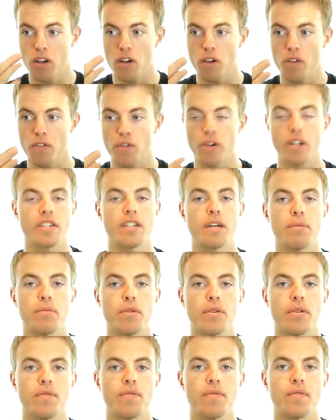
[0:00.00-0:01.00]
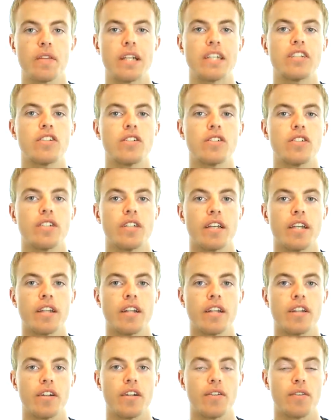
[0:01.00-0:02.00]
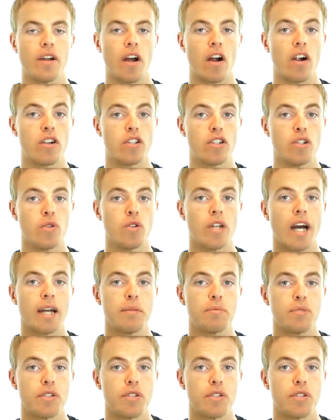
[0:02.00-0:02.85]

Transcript: for example, let's just say that there are two types